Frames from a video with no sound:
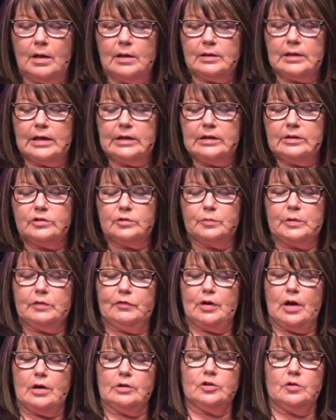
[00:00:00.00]
Ladies, we've
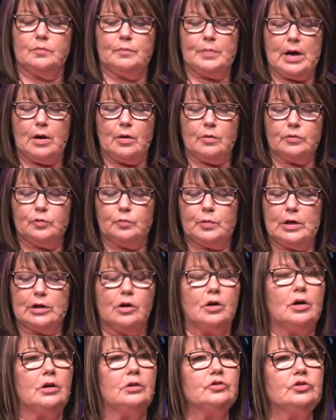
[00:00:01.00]
talked about what
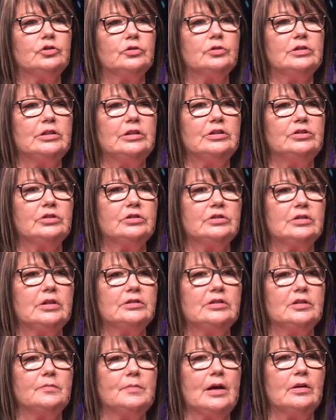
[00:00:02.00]
culture teaches
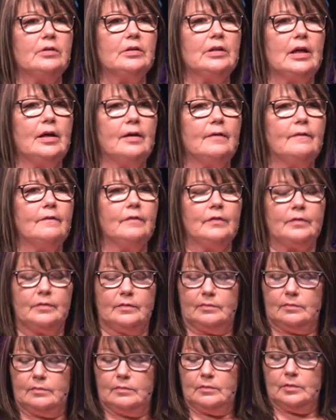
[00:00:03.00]
us about love.
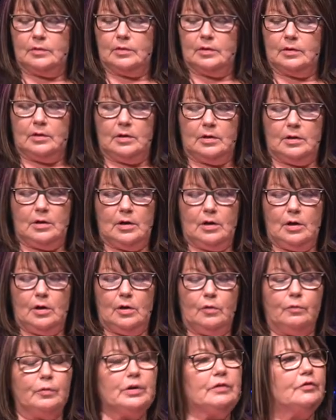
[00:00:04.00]

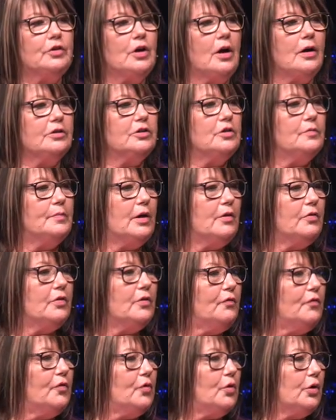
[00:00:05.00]
We've talked about the
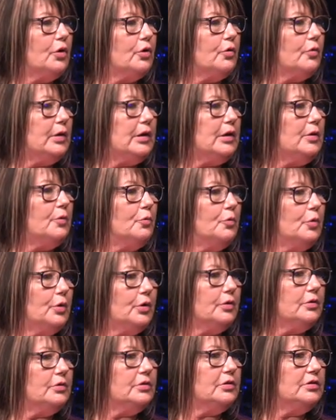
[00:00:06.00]
four Greek
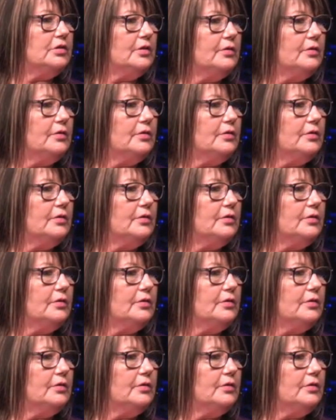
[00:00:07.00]
words